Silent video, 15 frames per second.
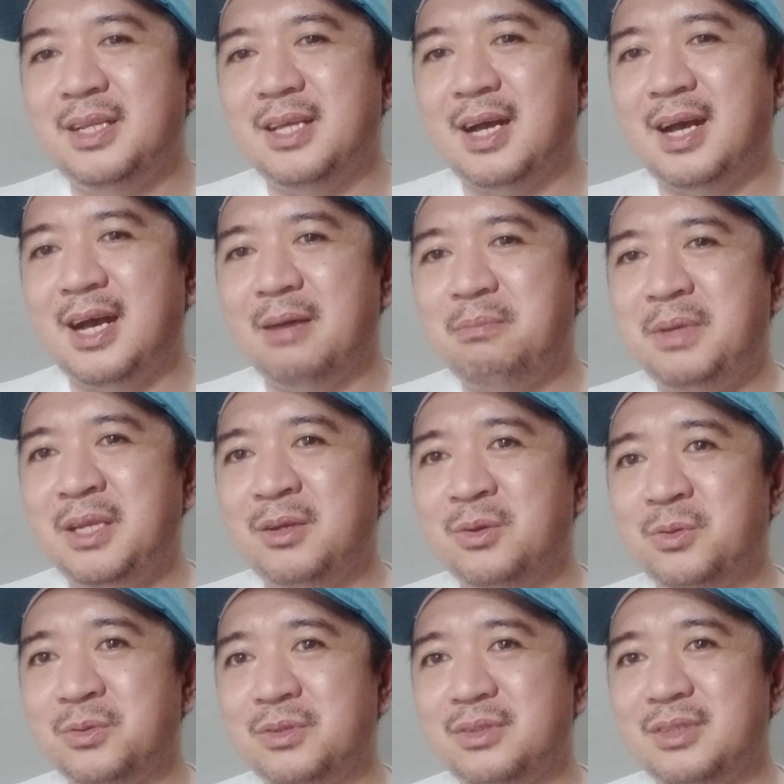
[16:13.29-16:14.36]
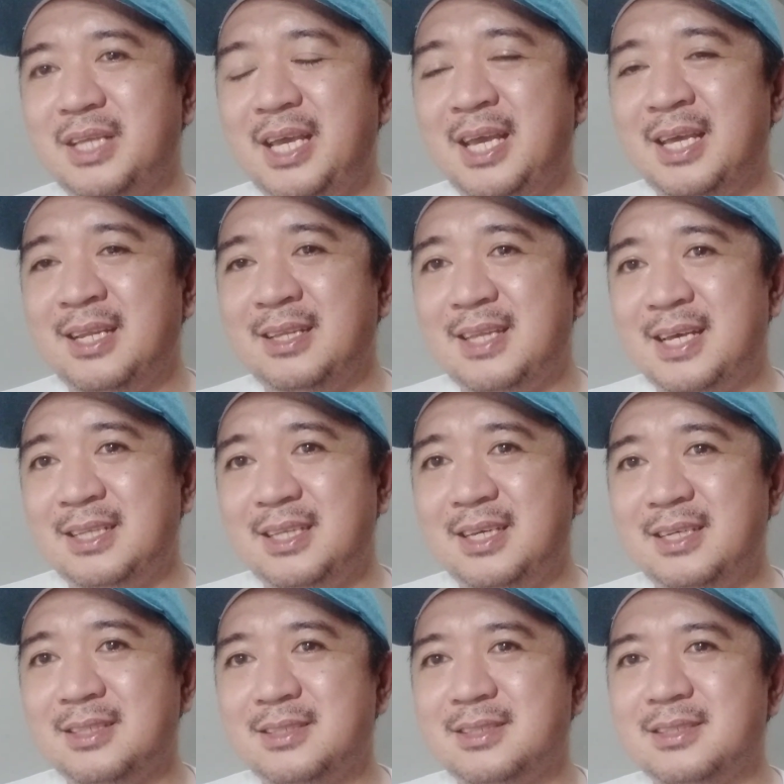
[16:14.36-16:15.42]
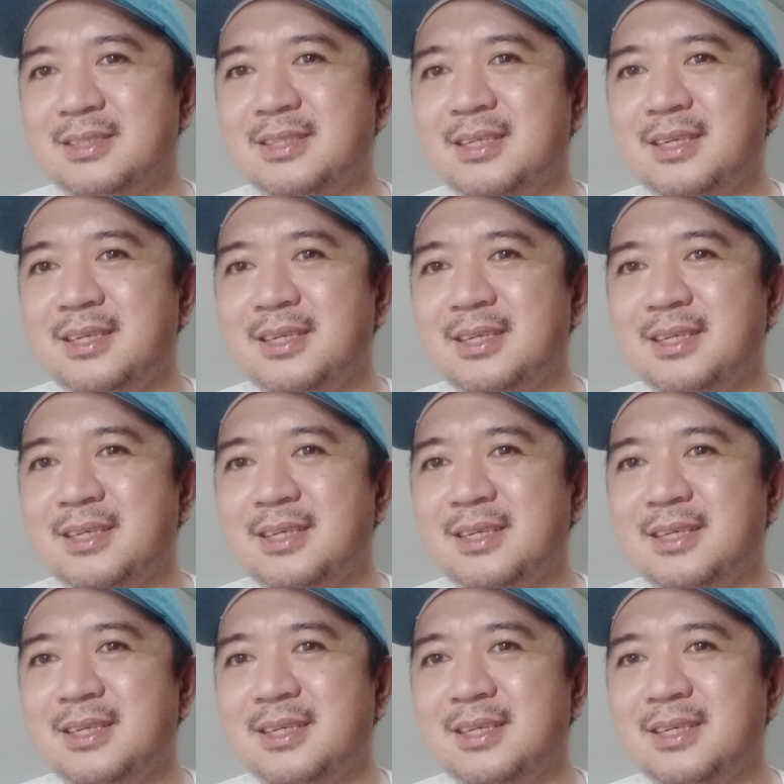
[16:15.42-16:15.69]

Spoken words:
a happy note. And that is,